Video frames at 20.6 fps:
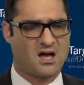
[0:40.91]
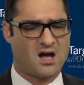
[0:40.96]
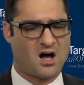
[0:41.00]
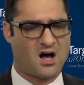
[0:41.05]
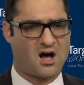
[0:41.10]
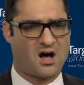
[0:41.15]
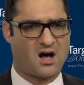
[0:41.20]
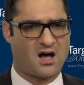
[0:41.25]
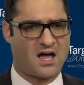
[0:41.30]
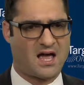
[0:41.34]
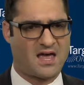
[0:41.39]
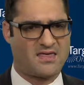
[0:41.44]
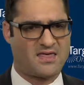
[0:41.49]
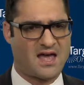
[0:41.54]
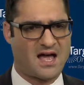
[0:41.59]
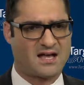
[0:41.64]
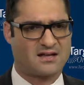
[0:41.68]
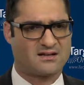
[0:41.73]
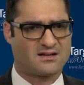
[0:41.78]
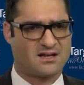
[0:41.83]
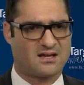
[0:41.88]
Uh, and
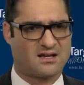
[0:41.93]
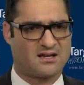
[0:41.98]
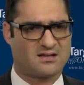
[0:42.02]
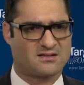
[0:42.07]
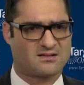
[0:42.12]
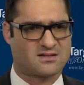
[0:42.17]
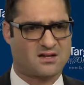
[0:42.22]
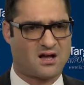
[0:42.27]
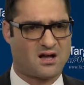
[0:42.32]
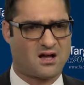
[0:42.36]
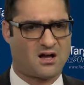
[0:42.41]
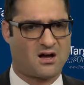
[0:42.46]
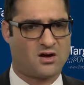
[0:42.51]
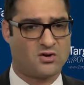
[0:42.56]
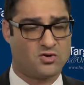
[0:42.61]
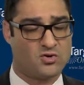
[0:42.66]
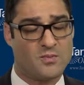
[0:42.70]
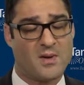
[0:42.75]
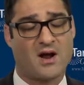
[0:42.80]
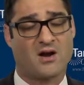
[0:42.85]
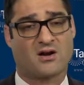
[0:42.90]
that is uh,
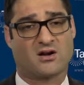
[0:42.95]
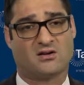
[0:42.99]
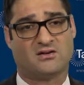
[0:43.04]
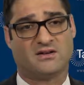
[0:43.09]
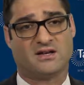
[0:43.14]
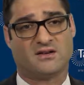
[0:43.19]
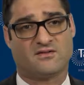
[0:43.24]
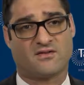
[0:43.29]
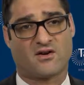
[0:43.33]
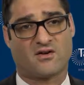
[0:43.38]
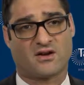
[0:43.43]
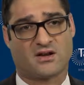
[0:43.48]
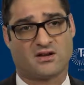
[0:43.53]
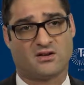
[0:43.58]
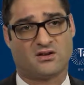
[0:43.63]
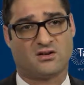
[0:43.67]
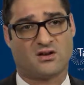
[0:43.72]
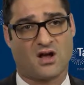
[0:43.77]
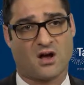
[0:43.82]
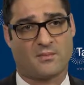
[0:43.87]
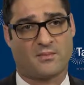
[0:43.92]
numerically a very
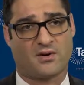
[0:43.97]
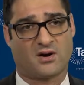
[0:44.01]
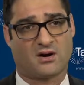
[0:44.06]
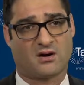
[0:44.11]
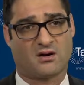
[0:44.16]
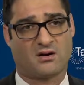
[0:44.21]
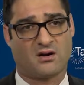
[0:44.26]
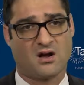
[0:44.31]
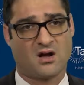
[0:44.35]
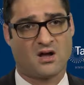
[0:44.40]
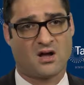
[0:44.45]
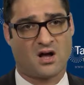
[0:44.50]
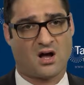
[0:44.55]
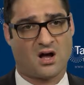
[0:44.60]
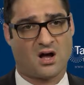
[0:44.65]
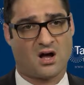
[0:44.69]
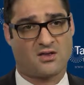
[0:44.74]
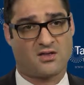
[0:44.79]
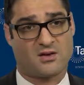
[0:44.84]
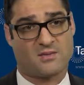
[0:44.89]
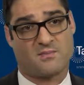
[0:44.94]
good number.
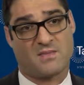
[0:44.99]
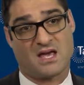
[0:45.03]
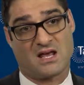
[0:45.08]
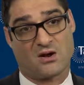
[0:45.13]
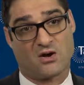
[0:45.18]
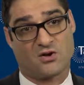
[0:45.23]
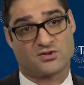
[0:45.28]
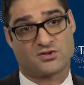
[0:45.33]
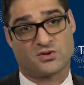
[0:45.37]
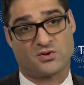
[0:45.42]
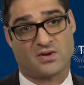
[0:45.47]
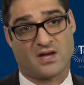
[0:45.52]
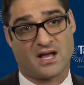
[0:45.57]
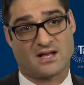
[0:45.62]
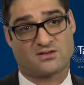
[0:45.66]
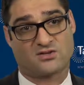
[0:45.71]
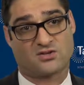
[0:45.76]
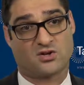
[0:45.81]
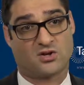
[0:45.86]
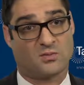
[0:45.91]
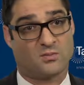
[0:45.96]
Uh, that it also
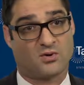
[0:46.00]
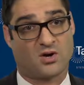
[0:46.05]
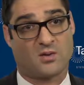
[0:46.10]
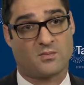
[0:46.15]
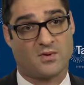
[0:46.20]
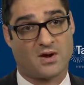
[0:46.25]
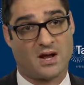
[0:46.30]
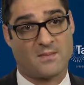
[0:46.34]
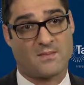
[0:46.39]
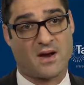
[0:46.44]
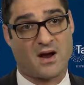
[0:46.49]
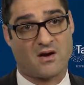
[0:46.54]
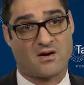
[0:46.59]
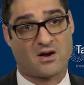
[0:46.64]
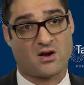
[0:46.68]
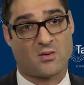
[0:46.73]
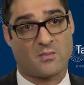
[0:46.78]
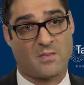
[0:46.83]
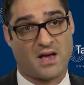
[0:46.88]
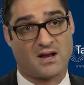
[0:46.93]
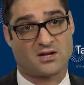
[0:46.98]
gets good blood-brain
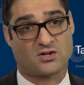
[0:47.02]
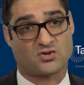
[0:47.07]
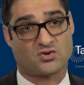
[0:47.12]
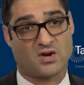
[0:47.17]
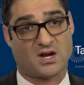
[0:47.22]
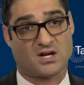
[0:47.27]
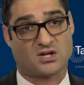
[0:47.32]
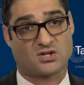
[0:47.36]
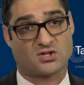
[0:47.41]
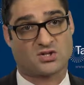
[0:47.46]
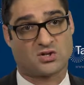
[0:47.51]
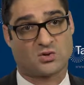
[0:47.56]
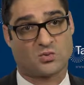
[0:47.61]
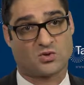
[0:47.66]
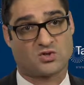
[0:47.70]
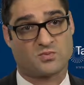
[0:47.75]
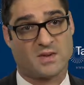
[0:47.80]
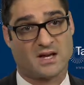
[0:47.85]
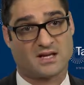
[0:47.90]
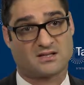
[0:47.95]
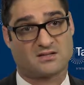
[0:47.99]
barrier penetration,
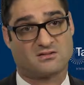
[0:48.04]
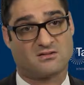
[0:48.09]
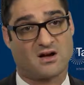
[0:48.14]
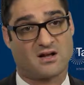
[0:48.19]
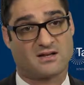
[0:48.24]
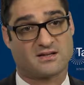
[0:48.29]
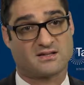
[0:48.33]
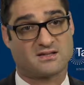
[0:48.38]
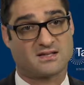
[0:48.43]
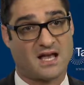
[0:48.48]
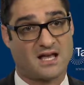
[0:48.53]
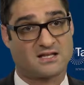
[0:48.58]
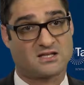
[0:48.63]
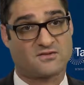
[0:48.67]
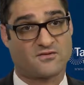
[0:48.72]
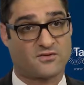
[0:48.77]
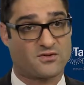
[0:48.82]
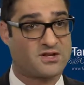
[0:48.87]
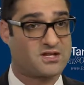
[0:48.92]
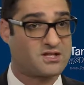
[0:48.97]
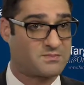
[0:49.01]
which makes a lot of sense
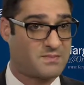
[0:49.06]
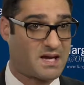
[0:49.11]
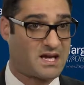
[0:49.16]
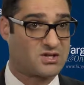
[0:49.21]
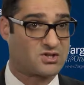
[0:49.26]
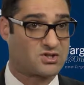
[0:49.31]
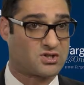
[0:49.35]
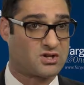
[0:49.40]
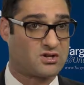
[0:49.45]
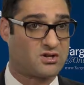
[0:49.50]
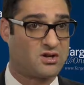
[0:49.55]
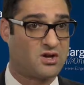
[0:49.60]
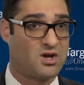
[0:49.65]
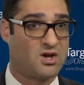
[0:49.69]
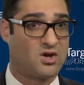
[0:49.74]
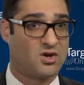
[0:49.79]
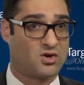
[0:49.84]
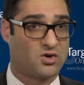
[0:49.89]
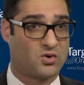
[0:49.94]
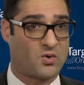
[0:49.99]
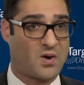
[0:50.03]
for this patient
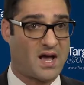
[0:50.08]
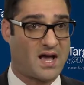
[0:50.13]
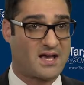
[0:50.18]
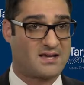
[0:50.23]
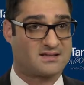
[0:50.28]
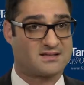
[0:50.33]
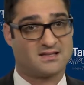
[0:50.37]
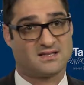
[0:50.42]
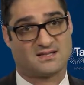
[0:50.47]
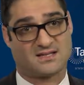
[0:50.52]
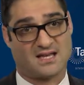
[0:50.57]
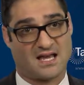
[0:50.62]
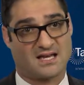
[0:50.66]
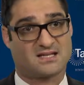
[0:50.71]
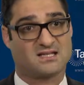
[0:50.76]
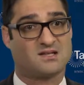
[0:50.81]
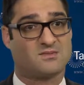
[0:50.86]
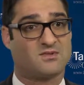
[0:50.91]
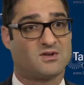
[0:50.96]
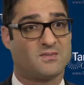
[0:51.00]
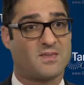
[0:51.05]
who has these
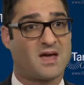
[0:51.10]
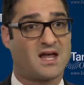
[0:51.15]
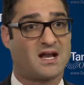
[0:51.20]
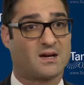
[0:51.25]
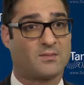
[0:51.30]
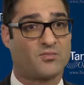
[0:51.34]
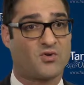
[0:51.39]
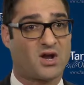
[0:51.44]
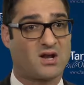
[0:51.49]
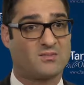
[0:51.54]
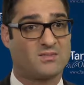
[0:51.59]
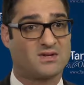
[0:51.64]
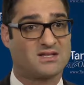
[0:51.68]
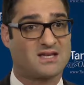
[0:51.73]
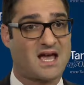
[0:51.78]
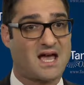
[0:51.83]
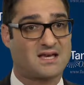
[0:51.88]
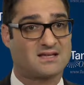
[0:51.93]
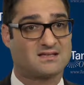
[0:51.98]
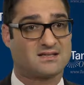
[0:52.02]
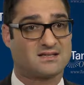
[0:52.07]
asymptomatic brain
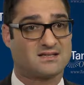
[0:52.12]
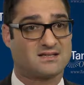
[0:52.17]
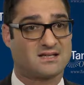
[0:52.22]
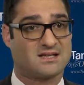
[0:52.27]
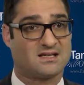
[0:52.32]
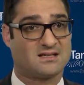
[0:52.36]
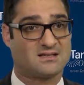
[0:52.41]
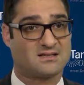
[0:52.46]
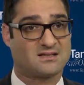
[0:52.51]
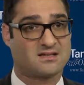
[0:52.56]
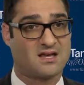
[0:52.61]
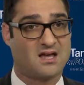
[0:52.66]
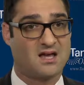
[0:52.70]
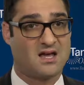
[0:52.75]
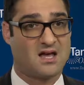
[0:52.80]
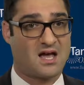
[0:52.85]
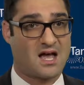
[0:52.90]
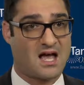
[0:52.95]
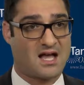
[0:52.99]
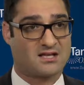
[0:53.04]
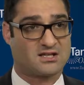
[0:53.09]
metastases.
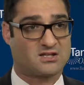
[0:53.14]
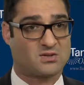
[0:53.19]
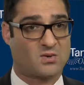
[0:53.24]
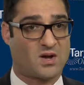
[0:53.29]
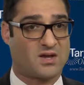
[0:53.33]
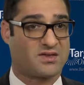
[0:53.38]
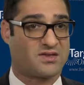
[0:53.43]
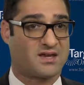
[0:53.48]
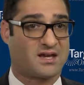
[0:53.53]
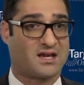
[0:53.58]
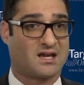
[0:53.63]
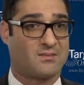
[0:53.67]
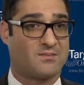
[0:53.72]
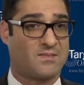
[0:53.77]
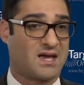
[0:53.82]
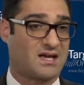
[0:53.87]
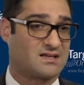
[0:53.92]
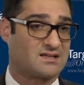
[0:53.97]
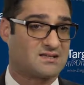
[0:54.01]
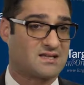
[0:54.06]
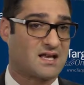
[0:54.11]
And so I think it
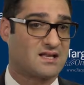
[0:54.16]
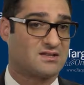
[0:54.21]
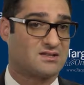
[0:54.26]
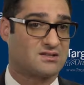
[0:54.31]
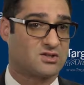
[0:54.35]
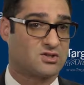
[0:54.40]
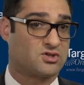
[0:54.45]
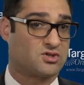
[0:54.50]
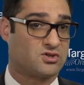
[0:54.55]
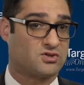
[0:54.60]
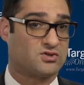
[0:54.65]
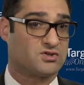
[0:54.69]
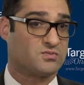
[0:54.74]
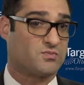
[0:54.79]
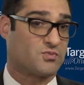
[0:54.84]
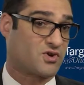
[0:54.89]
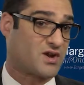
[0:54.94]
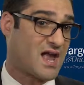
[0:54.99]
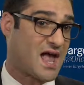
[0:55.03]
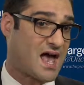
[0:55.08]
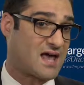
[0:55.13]
makes sense to choose
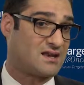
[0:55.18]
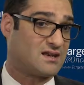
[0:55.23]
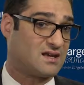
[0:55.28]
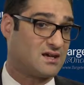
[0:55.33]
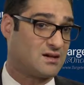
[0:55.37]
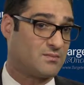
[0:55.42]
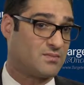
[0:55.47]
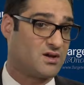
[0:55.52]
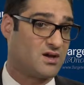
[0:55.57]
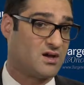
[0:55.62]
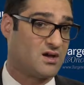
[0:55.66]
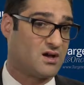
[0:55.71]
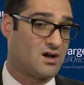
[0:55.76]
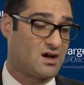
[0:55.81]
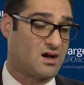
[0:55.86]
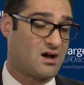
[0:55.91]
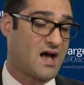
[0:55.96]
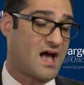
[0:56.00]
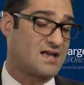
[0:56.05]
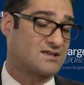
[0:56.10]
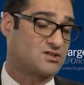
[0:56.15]
brigatinib
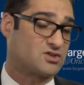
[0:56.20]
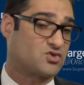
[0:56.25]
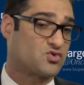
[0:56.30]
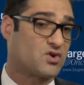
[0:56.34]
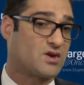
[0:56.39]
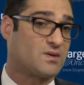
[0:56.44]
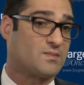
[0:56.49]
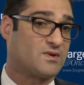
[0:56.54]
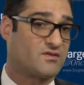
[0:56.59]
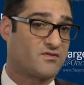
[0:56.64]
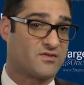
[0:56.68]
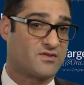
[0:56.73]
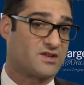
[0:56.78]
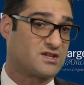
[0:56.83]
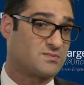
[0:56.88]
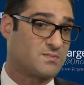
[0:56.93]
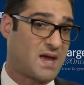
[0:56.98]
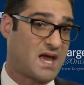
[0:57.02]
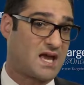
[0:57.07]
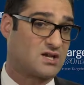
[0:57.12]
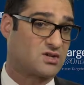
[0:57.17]
uh, as a treatment for
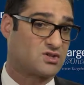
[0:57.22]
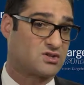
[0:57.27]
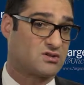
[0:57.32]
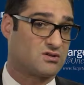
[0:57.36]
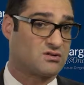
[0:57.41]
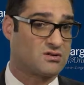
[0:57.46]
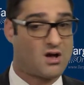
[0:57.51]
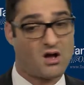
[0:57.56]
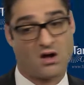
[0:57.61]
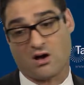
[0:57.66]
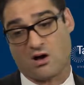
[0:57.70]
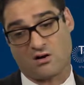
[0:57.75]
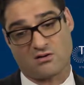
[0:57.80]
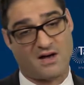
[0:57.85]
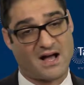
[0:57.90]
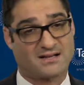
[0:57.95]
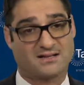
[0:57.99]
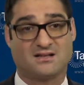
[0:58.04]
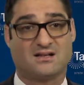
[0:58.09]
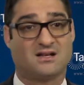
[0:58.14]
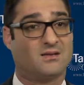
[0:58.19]
this patient.
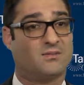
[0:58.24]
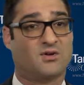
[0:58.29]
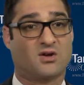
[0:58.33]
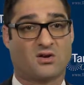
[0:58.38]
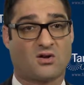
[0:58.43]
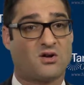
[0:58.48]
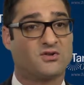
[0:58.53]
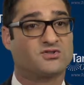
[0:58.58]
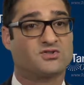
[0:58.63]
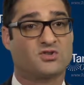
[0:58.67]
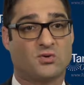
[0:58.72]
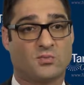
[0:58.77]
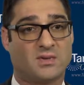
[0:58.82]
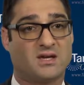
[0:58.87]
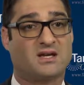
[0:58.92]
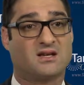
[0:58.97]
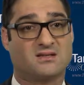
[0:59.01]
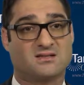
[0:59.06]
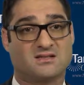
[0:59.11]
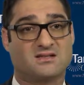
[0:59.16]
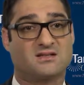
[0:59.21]
alectinib uh, could also be
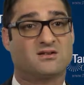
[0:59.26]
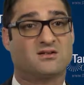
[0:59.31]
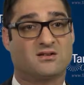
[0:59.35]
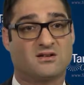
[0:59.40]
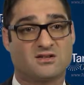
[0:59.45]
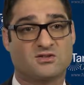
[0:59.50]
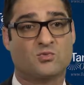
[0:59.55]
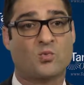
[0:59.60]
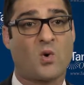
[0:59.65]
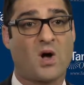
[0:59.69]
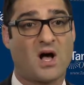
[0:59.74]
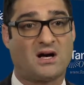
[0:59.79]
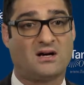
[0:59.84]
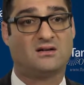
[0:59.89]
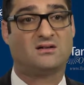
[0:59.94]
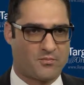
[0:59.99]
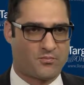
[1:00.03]
considered as well.